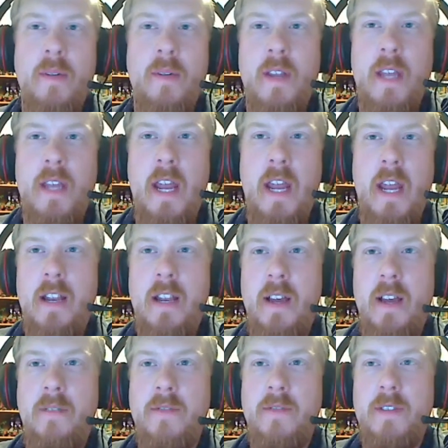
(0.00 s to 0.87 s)
the date.
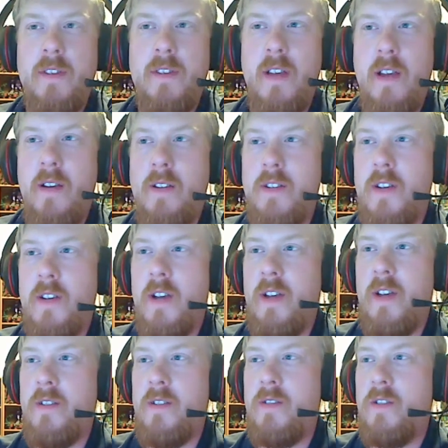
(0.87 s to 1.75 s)
I
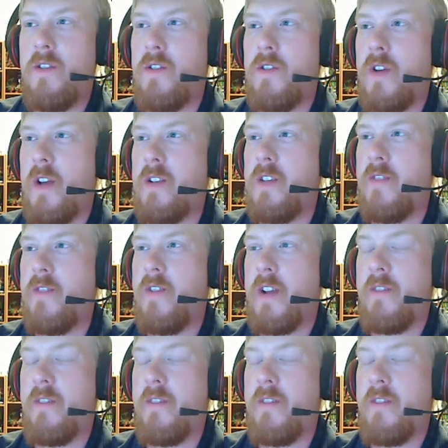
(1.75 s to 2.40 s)
should try and see if I can